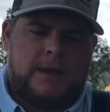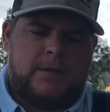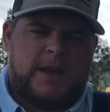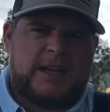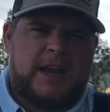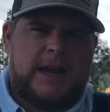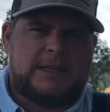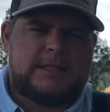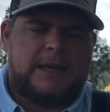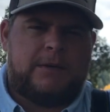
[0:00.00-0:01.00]
we like to kind
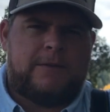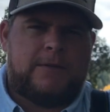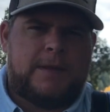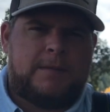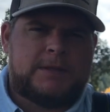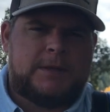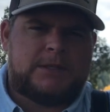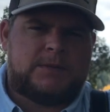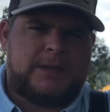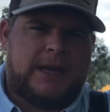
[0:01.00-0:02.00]
of stay away from them as
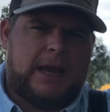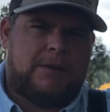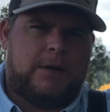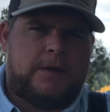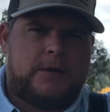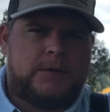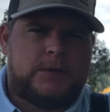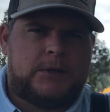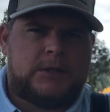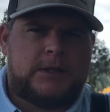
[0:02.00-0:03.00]
much as we can while they're
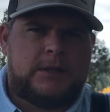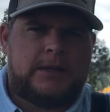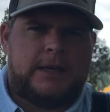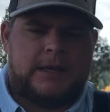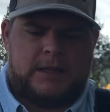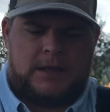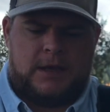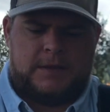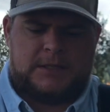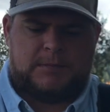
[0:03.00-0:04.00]
doing their thing
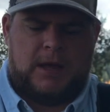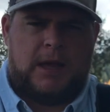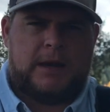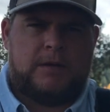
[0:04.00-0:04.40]
on the spawn,